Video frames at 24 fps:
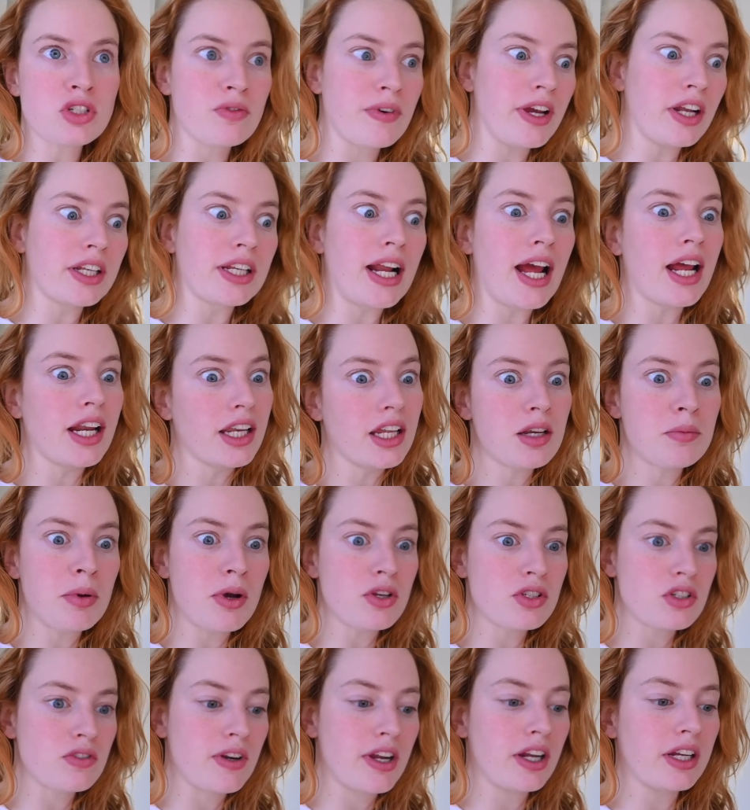a reel today, I need to
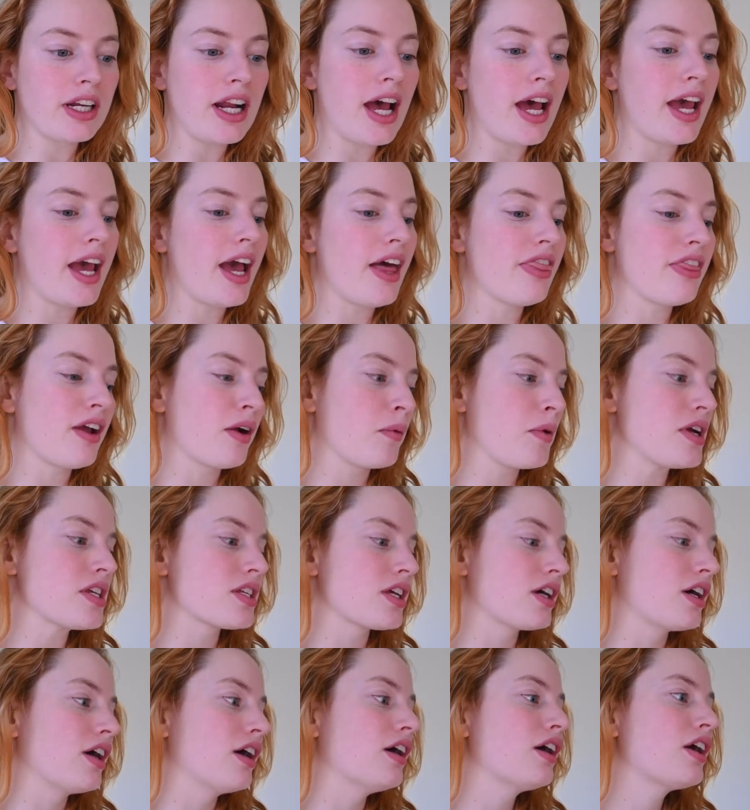post a reel today, and there was
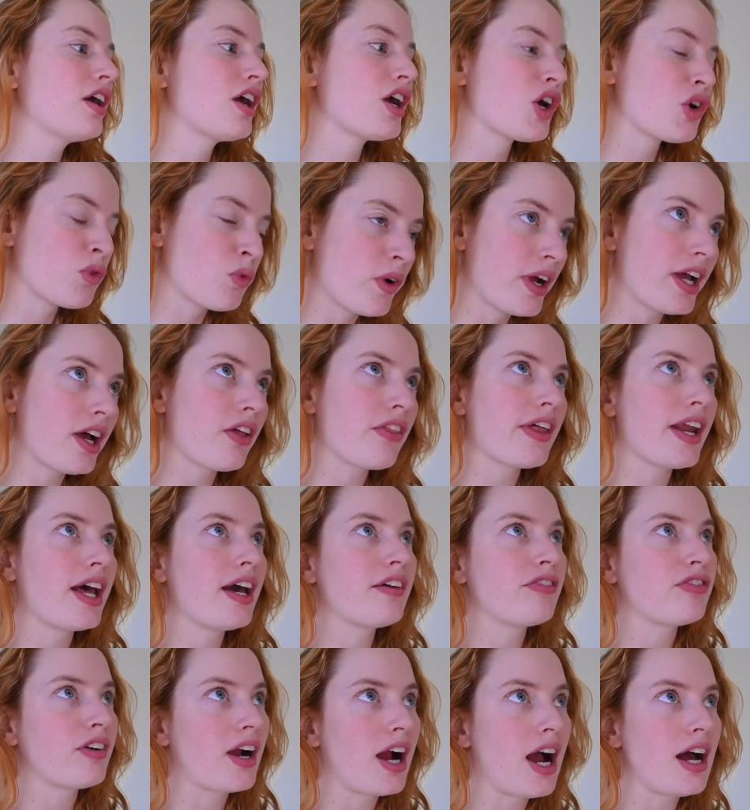a reel that I
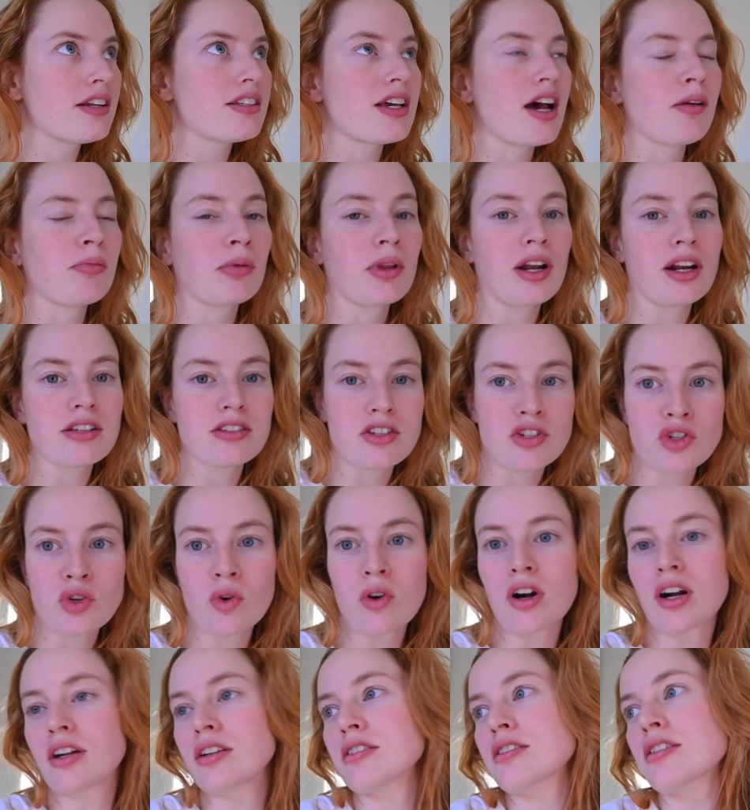forgot to upload as a
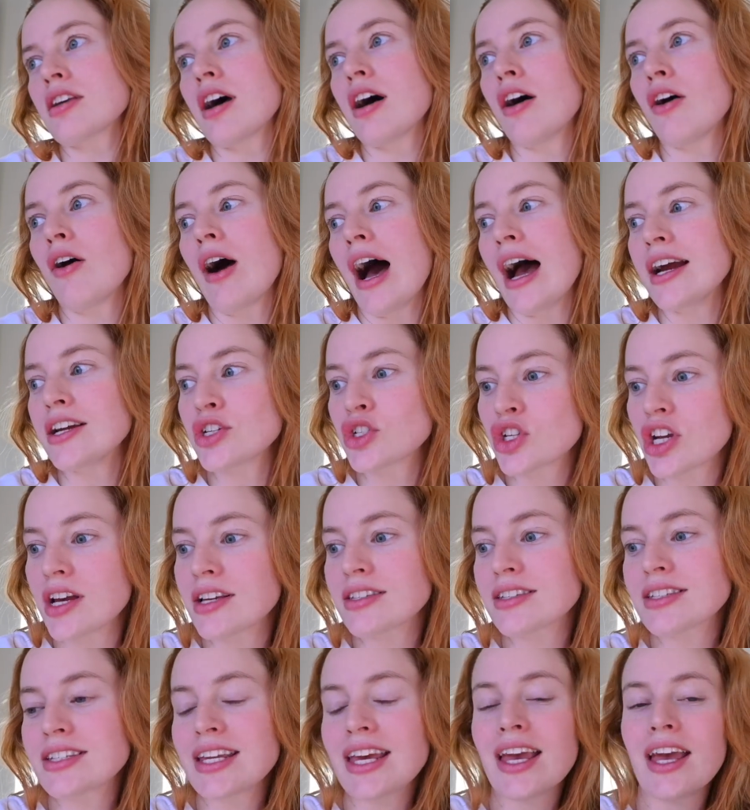short, so I
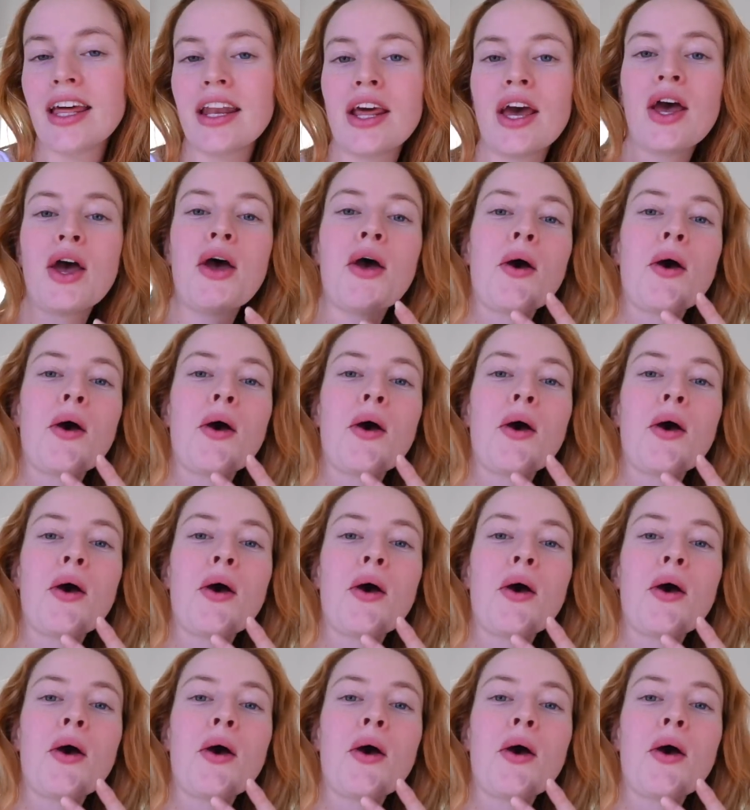just did